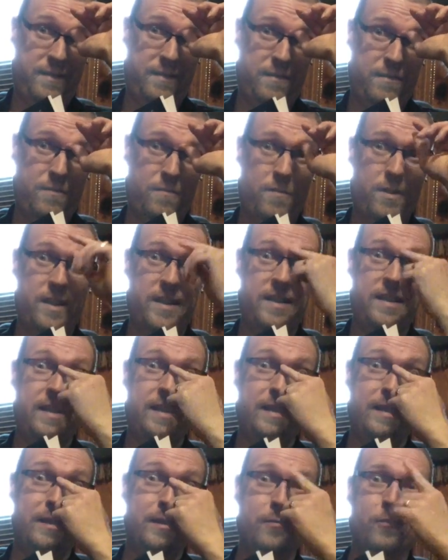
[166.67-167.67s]
what it
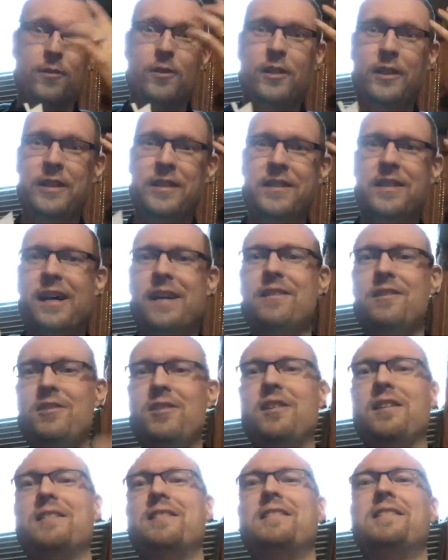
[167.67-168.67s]
takes to really
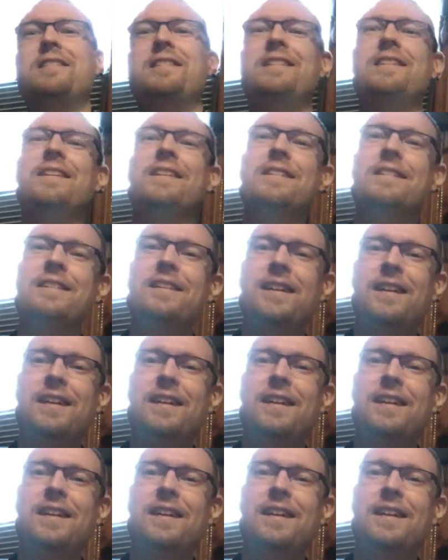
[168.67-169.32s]
digest it and